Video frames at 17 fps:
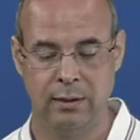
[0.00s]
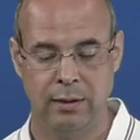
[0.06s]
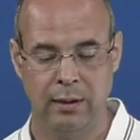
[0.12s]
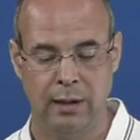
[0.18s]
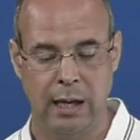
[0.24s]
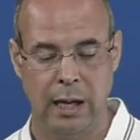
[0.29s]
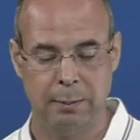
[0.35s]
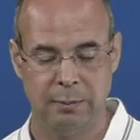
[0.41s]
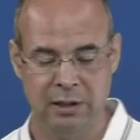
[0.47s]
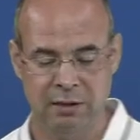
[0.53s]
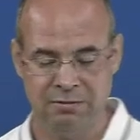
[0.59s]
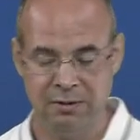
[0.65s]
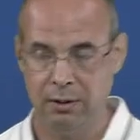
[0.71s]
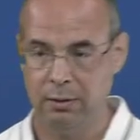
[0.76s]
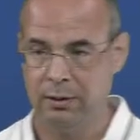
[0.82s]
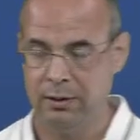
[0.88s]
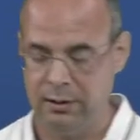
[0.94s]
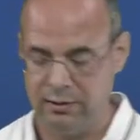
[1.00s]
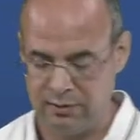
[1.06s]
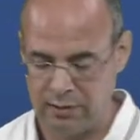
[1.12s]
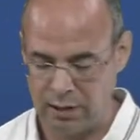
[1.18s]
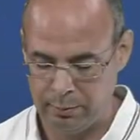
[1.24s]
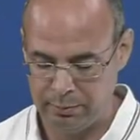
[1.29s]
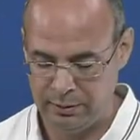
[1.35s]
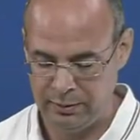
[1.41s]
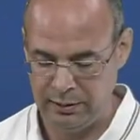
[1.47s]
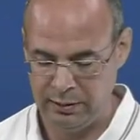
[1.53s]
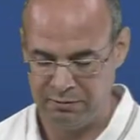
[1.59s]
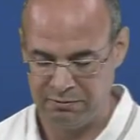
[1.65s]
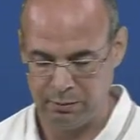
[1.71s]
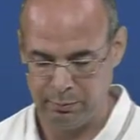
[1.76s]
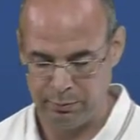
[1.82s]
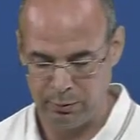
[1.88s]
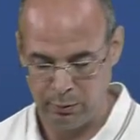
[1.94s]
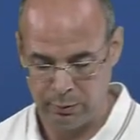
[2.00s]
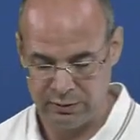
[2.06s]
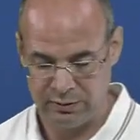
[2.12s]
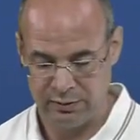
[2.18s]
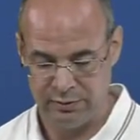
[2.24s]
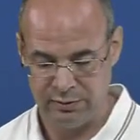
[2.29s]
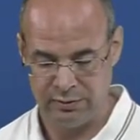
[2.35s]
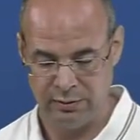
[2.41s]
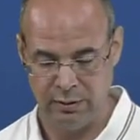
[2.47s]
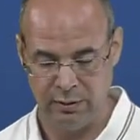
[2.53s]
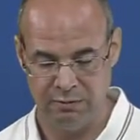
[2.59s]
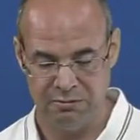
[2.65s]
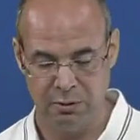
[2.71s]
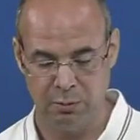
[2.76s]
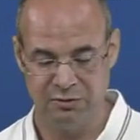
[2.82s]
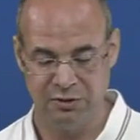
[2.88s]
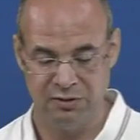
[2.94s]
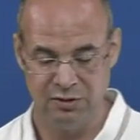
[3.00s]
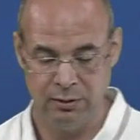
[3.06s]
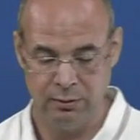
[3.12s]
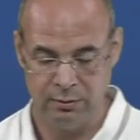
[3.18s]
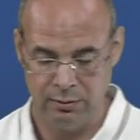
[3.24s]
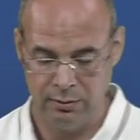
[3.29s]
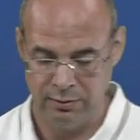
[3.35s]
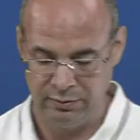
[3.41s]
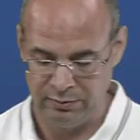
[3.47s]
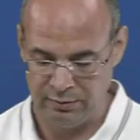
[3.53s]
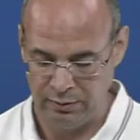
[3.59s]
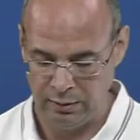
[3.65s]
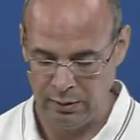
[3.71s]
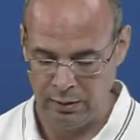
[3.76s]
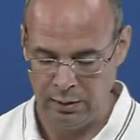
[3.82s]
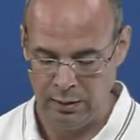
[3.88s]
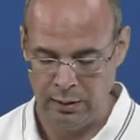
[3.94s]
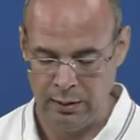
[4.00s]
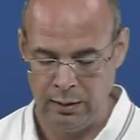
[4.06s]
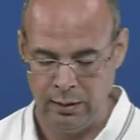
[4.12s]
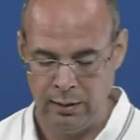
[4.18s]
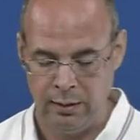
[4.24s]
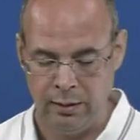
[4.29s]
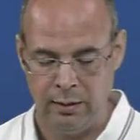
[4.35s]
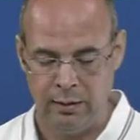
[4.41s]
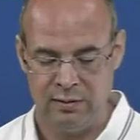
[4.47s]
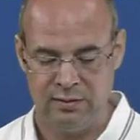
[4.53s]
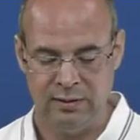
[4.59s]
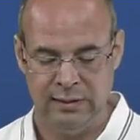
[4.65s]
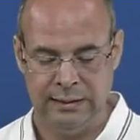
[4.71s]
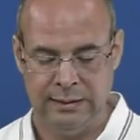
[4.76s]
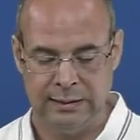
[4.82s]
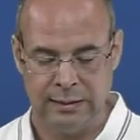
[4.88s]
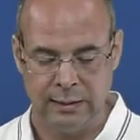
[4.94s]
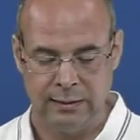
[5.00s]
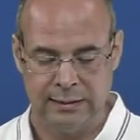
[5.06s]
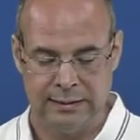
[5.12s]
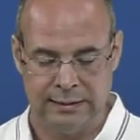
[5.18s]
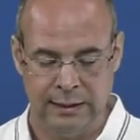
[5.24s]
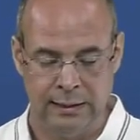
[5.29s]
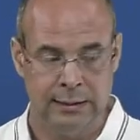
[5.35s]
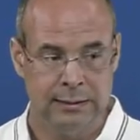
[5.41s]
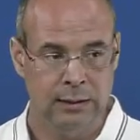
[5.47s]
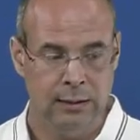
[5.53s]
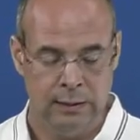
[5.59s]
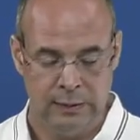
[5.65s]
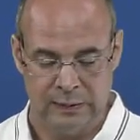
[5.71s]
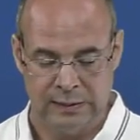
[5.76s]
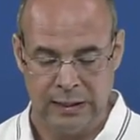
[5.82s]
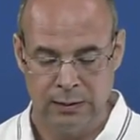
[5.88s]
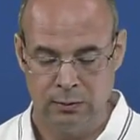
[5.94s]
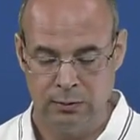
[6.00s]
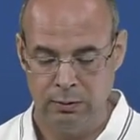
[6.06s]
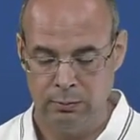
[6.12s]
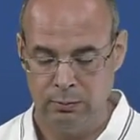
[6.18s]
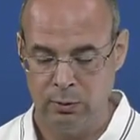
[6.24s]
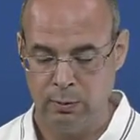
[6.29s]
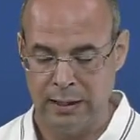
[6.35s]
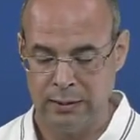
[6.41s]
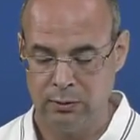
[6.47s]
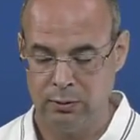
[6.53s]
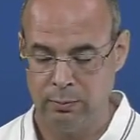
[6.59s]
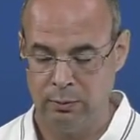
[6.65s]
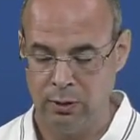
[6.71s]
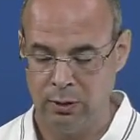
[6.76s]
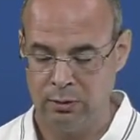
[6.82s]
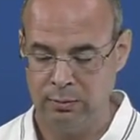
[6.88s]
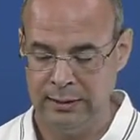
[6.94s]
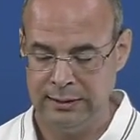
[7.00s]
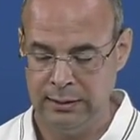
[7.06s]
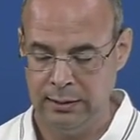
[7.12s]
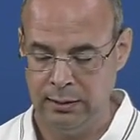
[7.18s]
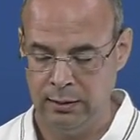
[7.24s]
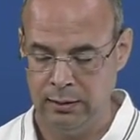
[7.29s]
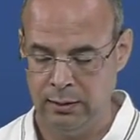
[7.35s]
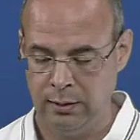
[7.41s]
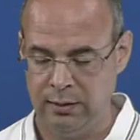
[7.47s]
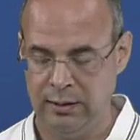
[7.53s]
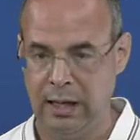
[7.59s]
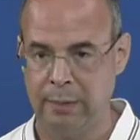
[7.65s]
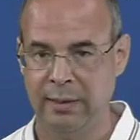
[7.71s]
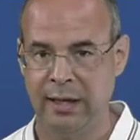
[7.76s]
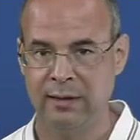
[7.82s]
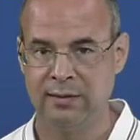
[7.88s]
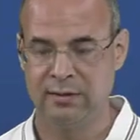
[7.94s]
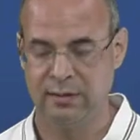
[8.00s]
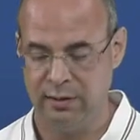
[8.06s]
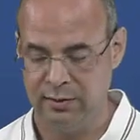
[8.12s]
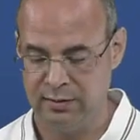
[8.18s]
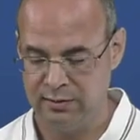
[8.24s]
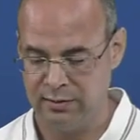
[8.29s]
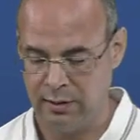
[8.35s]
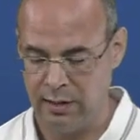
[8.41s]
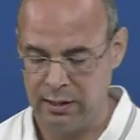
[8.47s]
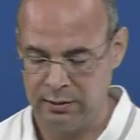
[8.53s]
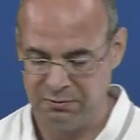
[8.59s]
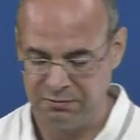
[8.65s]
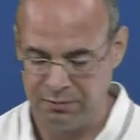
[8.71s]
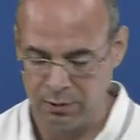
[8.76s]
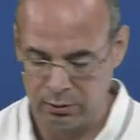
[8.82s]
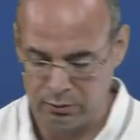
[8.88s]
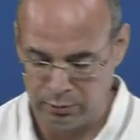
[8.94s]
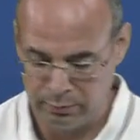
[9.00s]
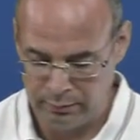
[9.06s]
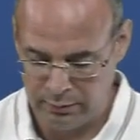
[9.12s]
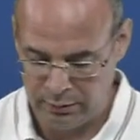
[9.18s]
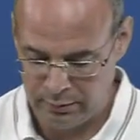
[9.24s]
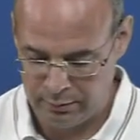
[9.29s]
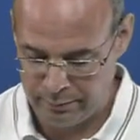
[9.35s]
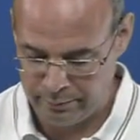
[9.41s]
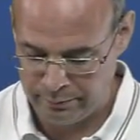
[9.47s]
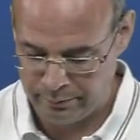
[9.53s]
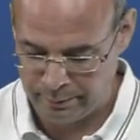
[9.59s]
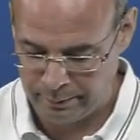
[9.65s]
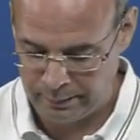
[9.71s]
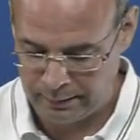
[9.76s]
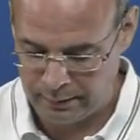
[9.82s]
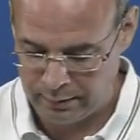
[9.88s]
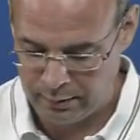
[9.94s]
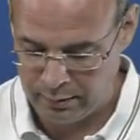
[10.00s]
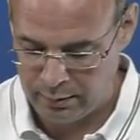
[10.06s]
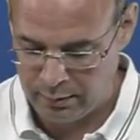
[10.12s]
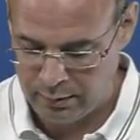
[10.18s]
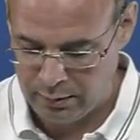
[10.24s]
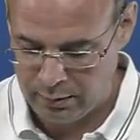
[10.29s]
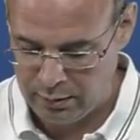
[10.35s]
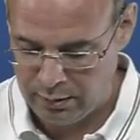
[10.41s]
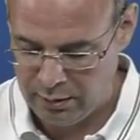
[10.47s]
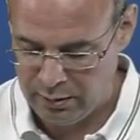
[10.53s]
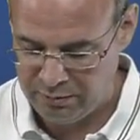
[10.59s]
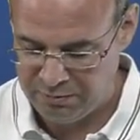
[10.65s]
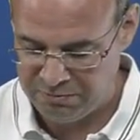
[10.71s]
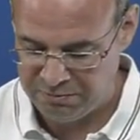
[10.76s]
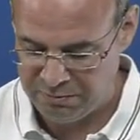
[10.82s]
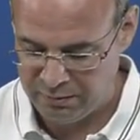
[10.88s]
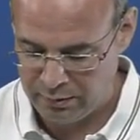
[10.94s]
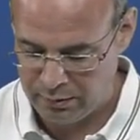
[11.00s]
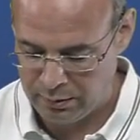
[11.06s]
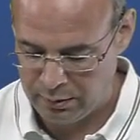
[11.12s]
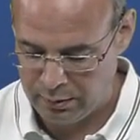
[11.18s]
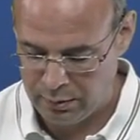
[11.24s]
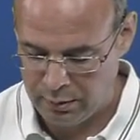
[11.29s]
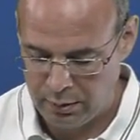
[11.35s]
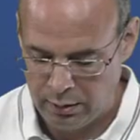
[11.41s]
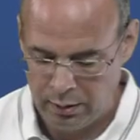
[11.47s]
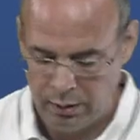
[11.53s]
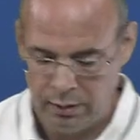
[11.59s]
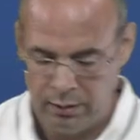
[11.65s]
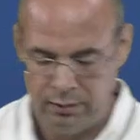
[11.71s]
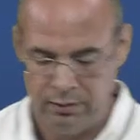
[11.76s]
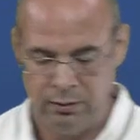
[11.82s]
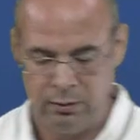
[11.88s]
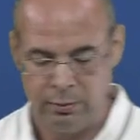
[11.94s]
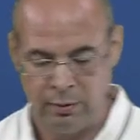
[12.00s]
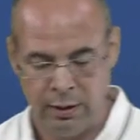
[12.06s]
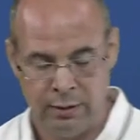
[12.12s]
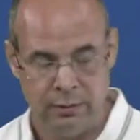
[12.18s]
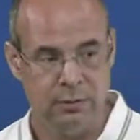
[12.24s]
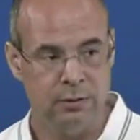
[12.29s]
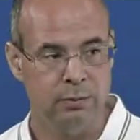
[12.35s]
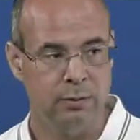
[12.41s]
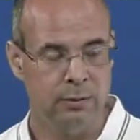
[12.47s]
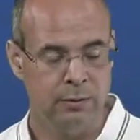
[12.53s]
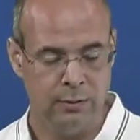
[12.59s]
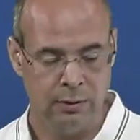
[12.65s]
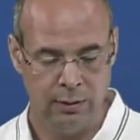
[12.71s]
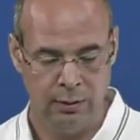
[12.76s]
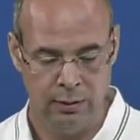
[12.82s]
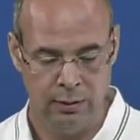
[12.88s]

I'm giving you an example here from Plautus, from the Pseudolus. Si graderere tantum quantum loquere, jam esses ad forum. If you were to walk,